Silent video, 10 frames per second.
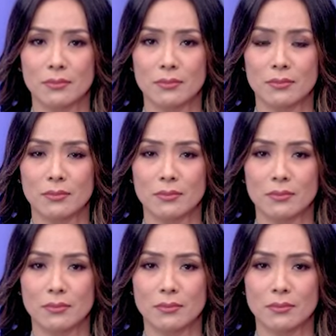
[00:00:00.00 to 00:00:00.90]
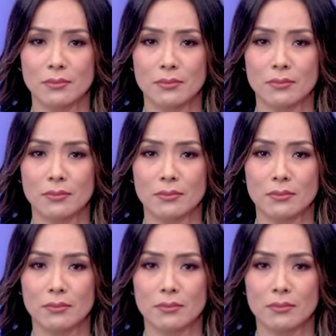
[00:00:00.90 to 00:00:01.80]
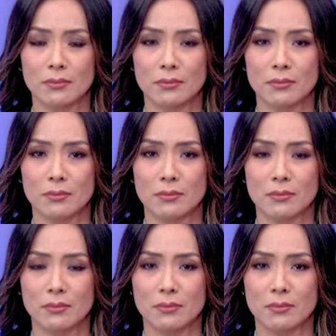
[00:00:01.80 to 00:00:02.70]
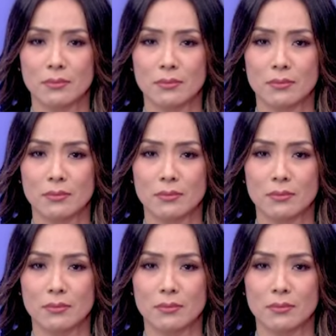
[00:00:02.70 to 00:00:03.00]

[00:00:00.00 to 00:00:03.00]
[no speech]